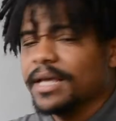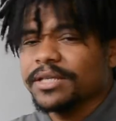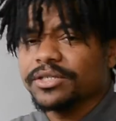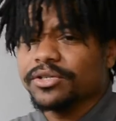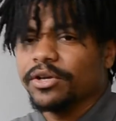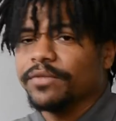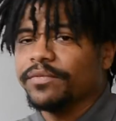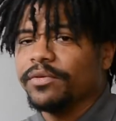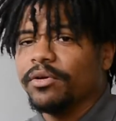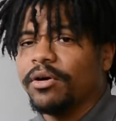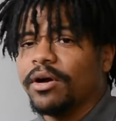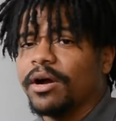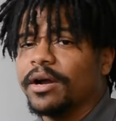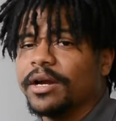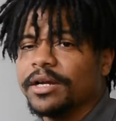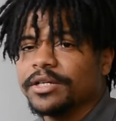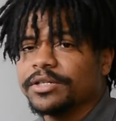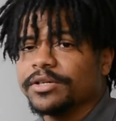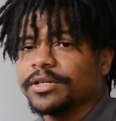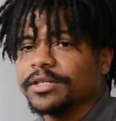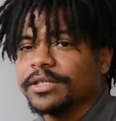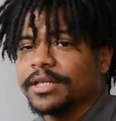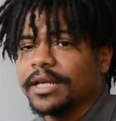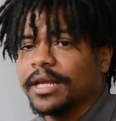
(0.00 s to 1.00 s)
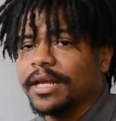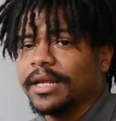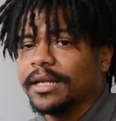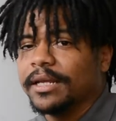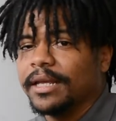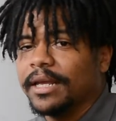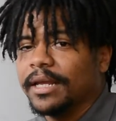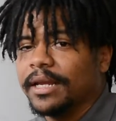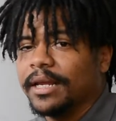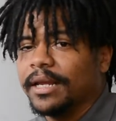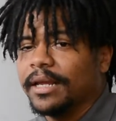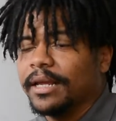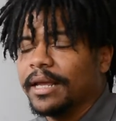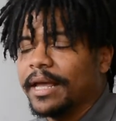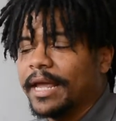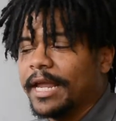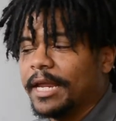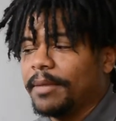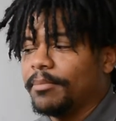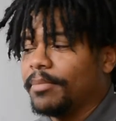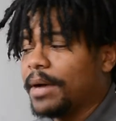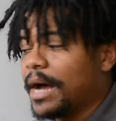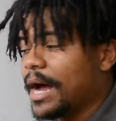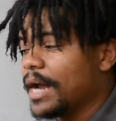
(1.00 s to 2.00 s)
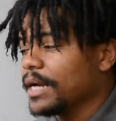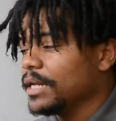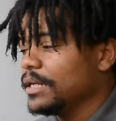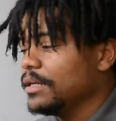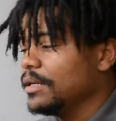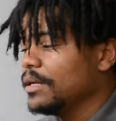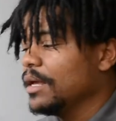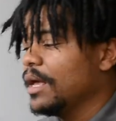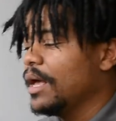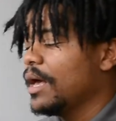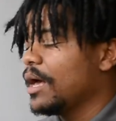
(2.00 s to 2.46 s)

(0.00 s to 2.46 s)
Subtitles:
so if you are interested in getting a body,